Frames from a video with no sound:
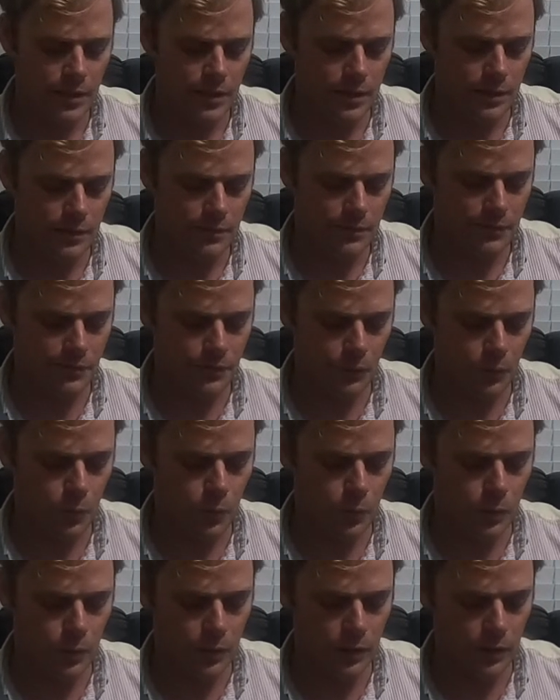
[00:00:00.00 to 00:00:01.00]

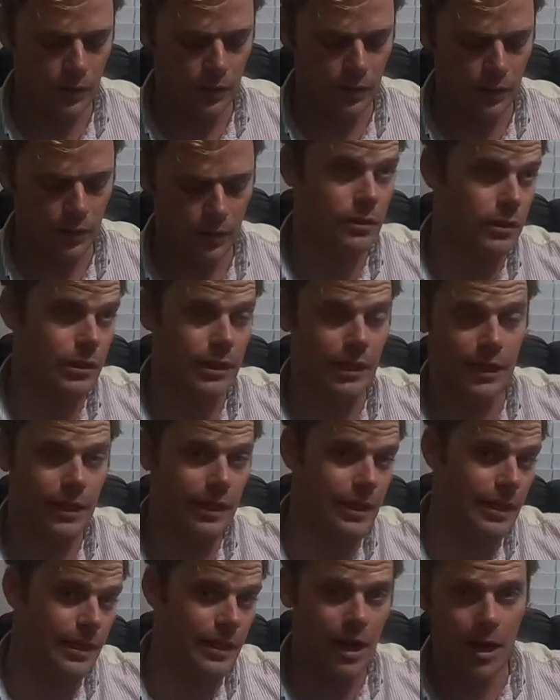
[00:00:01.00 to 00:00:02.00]
for
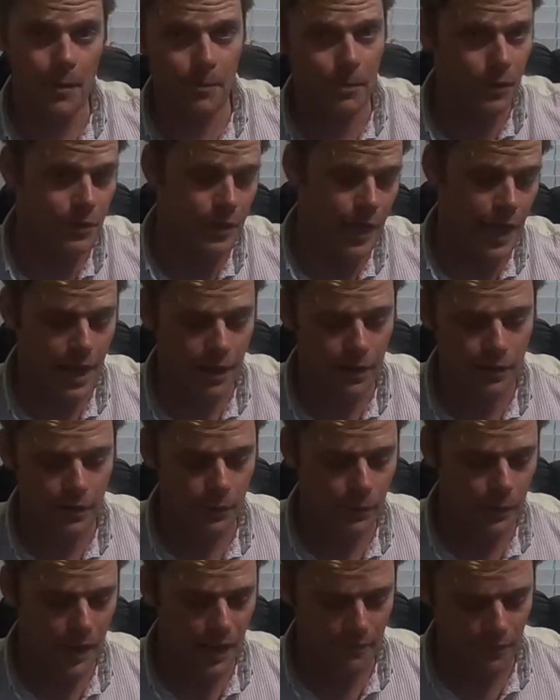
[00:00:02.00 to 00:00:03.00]
looking up or down or
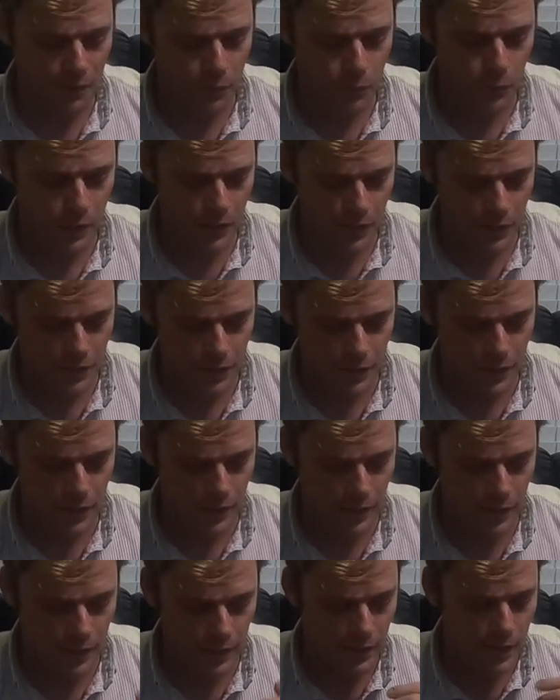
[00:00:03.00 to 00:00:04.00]
whatever with
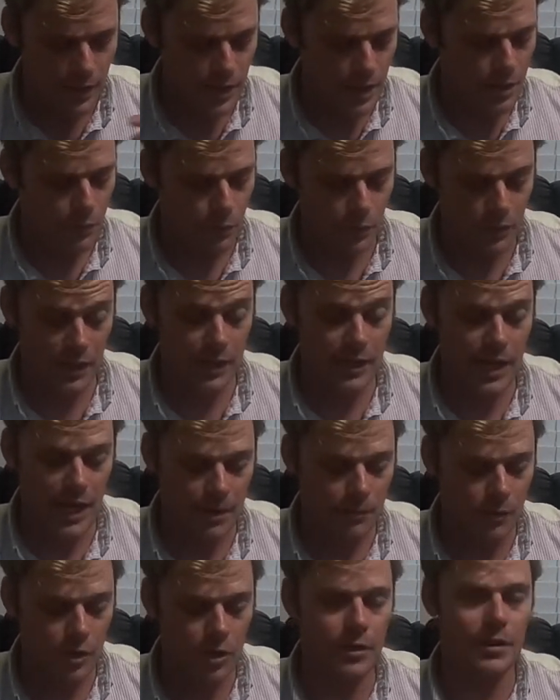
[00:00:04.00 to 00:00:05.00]
the camera.